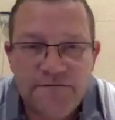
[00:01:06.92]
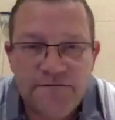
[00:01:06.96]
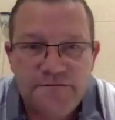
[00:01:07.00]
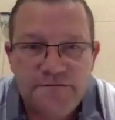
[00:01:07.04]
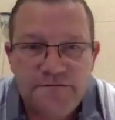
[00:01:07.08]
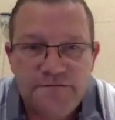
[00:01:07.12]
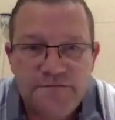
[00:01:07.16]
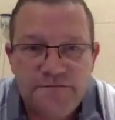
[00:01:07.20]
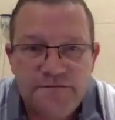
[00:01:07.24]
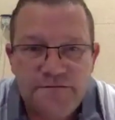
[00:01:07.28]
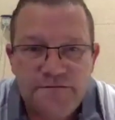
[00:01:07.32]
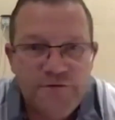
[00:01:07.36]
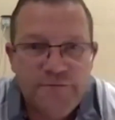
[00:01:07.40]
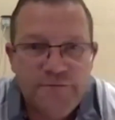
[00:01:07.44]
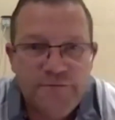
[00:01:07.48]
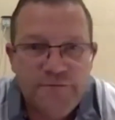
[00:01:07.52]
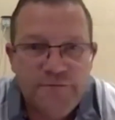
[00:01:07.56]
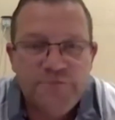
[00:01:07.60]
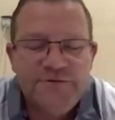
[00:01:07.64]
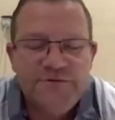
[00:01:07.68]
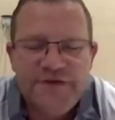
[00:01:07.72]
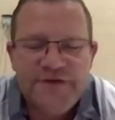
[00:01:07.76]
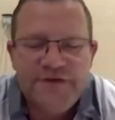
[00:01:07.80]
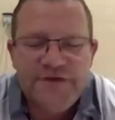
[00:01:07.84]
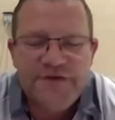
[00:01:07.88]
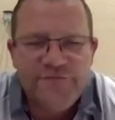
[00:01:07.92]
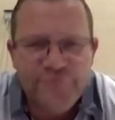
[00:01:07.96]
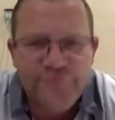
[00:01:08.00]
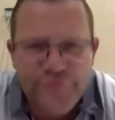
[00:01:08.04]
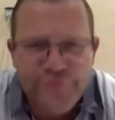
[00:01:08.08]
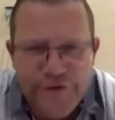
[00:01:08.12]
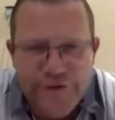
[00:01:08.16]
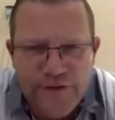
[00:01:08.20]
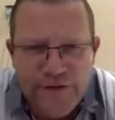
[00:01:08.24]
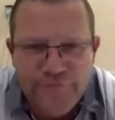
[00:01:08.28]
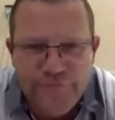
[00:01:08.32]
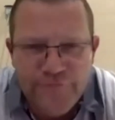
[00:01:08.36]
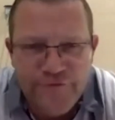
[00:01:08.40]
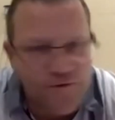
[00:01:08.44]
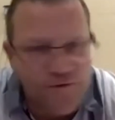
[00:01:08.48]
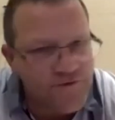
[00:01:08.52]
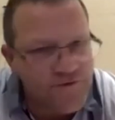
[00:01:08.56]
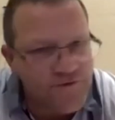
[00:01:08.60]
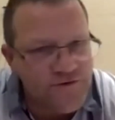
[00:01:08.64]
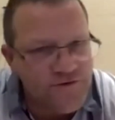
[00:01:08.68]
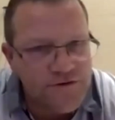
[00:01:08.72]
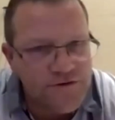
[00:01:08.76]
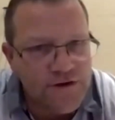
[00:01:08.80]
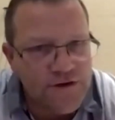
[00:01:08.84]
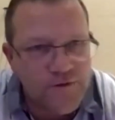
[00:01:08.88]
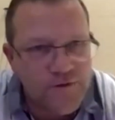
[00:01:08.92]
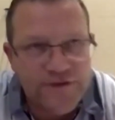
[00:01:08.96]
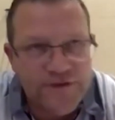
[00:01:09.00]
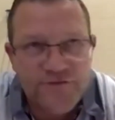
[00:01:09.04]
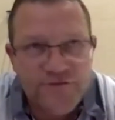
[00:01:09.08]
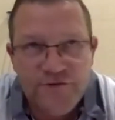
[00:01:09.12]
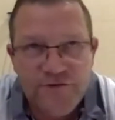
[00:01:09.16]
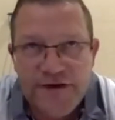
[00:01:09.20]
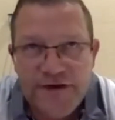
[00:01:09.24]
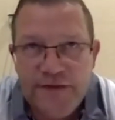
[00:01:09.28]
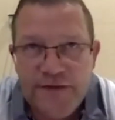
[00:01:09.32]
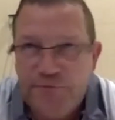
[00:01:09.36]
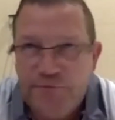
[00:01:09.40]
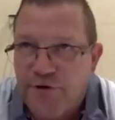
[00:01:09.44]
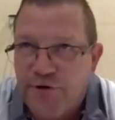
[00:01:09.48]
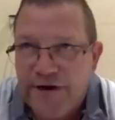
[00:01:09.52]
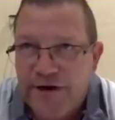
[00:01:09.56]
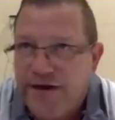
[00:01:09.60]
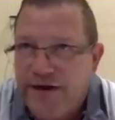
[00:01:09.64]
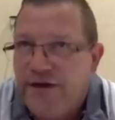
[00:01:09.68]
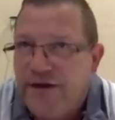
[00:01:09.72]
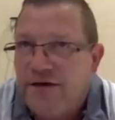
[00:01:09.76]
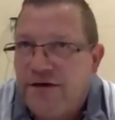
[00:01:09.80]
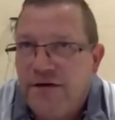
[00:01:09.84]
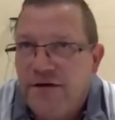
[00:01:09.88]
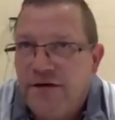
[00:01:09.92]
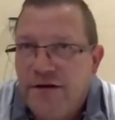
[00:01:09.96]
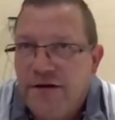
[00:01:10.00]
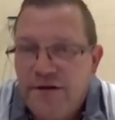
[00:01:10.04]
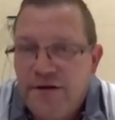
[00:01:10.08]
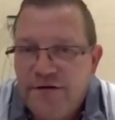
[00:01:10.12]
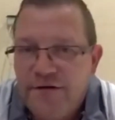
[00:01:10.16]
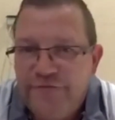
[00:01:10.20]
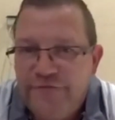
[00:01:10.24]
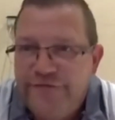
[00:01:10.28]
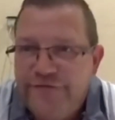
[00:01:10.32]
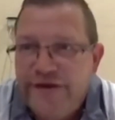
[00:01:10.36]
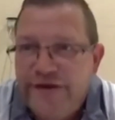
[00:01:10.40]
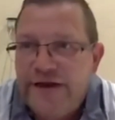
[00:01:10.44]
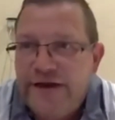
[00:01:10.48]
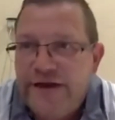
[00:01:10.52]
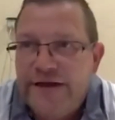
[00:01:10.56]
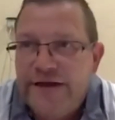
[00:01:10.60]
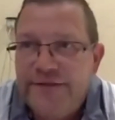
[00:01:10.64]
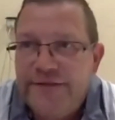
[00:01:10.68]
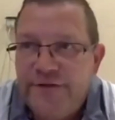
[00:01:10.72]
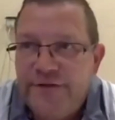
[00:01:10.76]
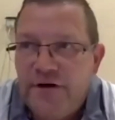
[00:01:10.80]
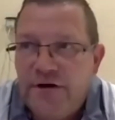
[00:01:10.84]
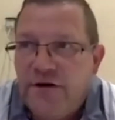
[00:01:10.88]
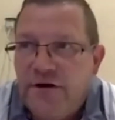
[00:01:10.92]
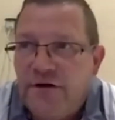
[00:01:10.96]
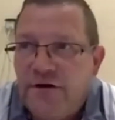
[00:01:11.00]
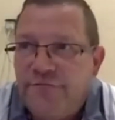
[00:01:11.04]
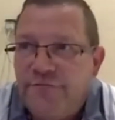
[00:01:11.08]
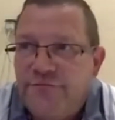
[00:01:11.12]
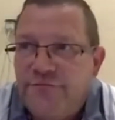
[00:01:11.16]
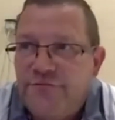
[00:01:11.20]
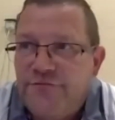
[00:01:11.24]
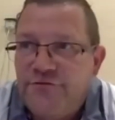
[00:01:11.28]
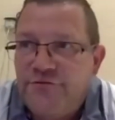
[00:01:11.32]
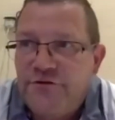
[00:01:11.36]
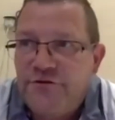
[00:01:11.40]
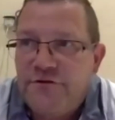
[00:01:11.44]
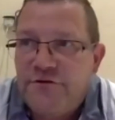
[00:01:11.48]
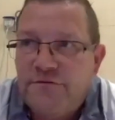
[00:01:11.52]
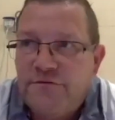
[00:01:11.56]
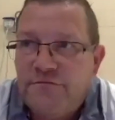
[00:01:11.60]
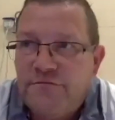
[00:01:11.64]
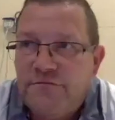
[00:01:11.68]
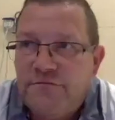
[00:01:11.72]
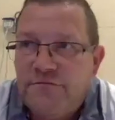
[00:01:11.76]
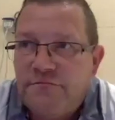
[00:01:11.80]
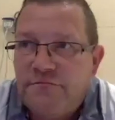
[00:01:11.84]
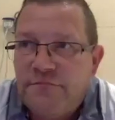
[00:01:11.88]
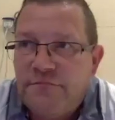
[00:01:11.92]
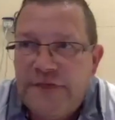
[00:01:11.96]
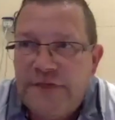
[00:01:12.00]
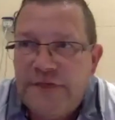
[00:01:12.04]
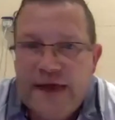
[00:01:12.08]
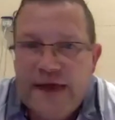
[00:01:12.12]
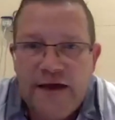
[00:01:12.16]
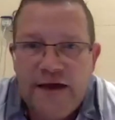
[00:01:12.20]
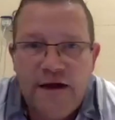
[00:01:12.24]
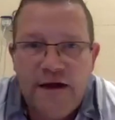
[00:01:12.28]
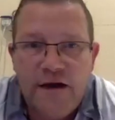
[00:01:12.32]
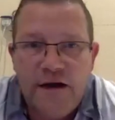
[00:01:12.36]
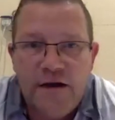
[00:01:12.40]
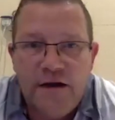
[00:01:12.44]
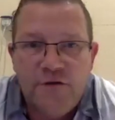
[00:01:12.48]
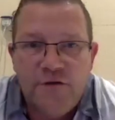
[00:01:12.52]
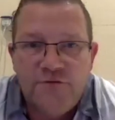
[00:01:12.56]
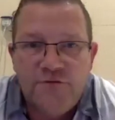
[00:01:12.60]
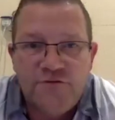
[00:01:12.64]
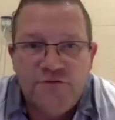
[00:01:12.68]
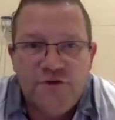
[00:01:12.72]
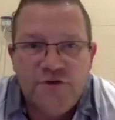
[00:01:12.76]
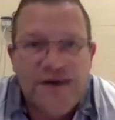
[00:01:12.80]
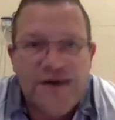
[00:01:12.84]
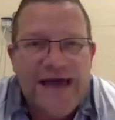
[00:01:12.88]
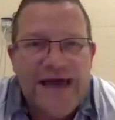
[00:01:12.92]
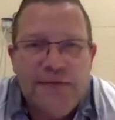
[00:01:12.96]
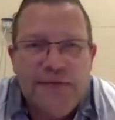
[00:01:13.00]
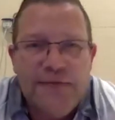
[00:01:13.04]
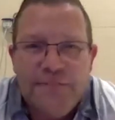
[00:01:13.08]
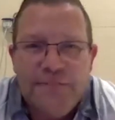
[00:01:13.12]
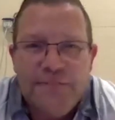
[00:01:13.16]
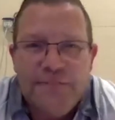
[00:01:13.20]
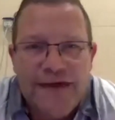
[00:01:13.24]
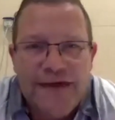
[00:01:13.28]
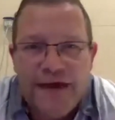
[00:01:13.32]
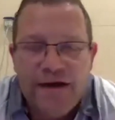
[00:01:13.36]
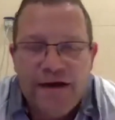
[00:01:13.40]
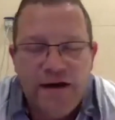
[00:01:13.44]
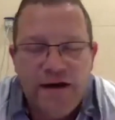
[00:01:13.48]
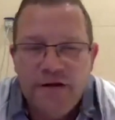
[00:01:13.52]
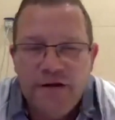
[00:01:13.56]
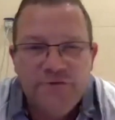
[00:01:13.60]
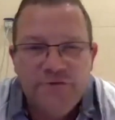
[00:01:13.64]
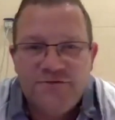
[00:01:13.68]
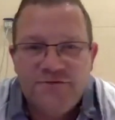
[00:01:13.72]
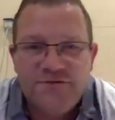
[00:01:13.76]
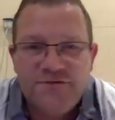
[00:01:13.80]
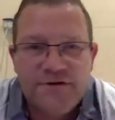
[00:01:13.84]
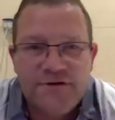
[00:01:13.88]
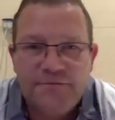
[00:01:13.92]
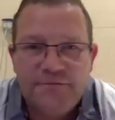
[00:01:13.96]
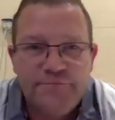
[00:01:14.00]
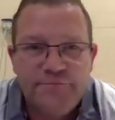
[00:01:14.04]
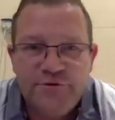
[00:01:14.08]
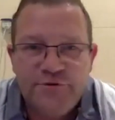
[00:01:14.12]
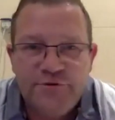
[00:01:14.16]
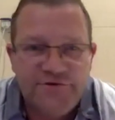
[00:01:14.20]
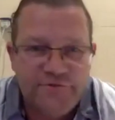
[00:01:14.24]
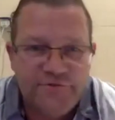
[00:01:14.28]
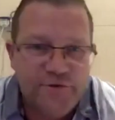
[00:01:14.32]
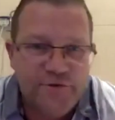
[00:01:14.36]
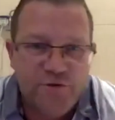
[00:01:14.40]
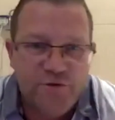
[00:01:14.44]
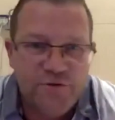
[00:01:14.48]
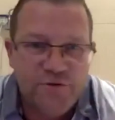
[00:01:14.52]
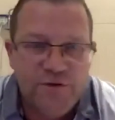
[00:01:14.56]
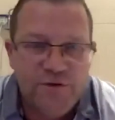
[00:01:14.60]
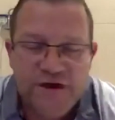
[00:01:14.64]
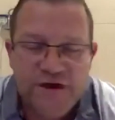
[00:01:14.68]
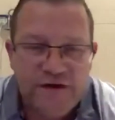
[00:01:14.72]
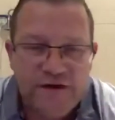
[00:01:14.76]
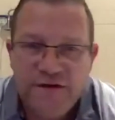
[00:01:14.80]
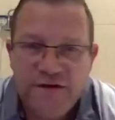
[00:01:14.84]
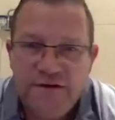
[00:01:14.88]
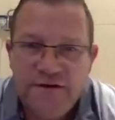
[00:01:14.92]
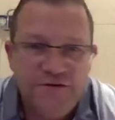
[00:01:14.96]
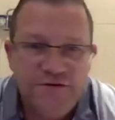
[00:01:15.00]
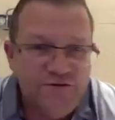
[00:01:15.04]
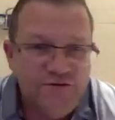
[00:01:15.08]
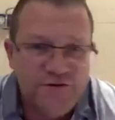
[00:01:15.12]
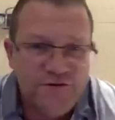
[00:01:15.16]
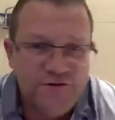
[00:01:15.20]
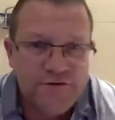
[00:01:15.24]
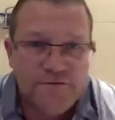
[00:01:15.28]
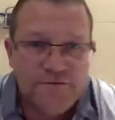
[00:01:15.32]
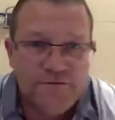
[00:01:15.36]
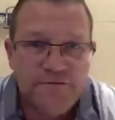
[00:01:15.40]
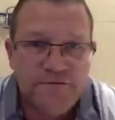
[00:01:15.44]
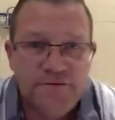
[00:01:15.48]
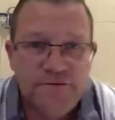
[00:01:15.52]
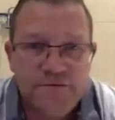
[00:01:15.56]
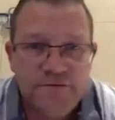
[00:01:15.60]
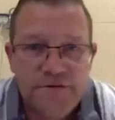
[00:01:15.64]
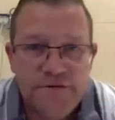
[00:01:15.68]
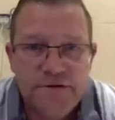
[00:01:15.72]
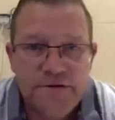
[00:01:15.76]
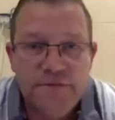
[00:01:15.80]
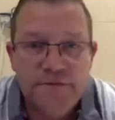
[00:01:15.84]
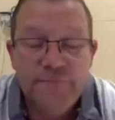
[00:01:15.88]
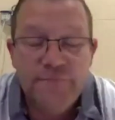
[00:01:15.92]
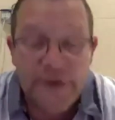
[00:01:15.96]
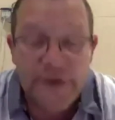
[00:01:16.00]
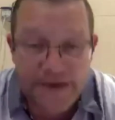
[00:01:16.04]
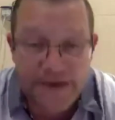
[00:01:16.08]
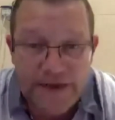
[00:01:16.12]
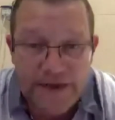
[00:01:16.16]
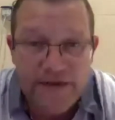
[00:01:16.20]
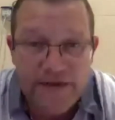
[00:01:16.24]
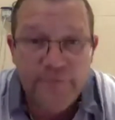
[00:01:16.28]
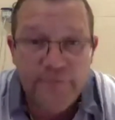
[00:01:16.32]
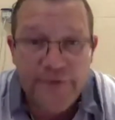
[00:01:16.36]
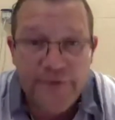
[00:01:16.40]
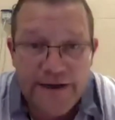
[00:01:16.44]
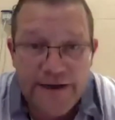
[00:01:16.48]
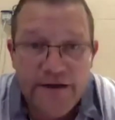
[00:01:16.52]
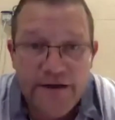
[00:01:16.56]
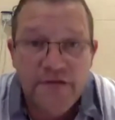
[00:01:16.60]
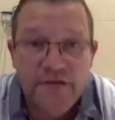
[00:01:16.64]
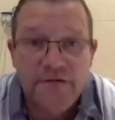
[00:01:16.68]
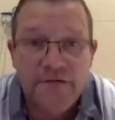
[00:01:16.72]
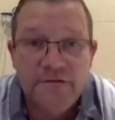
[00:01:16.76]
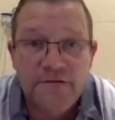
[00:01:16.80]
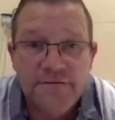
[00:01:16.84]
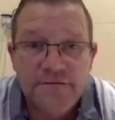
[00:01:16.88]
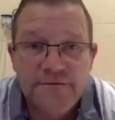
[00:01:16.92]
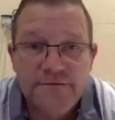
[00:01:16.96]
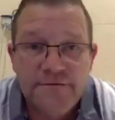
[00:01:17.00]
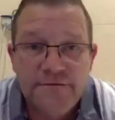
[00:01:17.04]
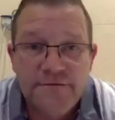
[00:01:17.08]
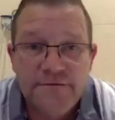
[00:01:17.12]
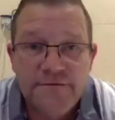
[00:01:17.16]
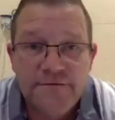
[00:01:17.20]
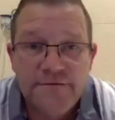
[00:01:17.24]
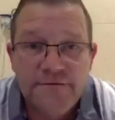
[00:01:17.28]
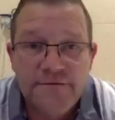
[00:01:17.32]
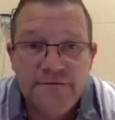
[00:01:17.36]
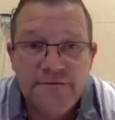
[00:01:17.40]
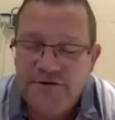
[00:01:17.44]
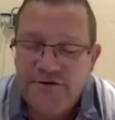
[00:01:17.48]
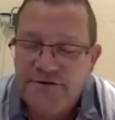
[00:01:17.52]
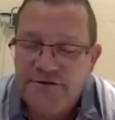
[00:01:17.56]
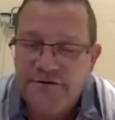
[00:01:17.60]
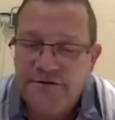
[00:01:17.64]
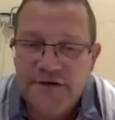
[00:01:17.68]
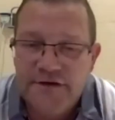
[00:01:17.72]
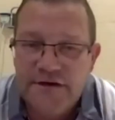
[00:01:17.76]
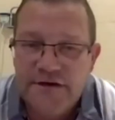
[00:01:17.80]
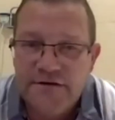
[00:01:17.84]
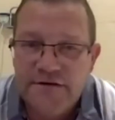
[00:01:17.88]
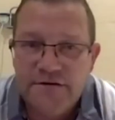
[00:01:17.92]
7-3 up, Phil. I shouldn't go into any break feeling that I should get close or let him get close to pushing me all the way. Shouldn't. But I did. I played along and I shouldn't do that.